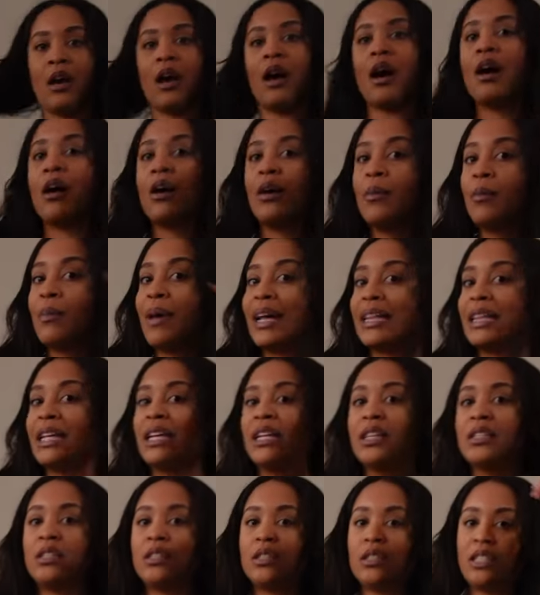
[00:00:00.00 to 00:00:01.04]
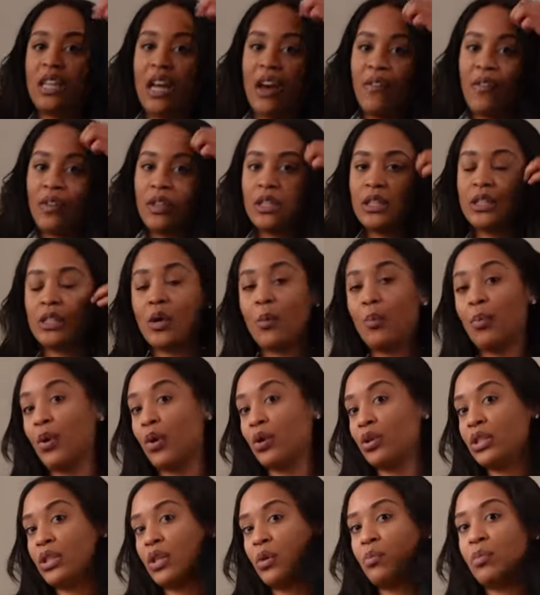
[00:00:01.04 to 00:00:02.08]
I think it's definitely
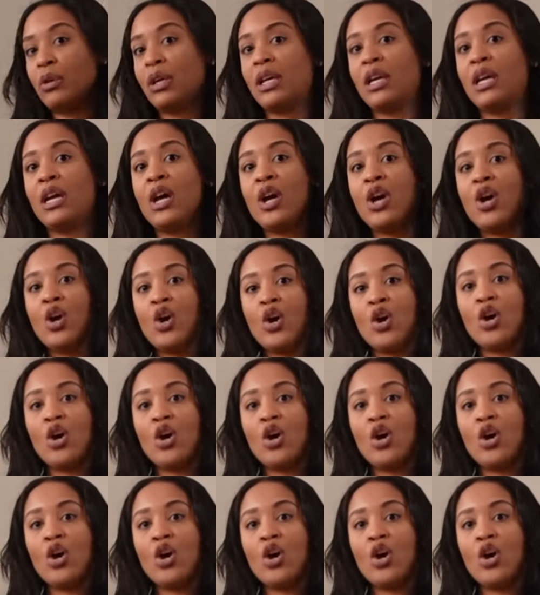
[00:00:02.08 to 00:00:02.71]
supposed to be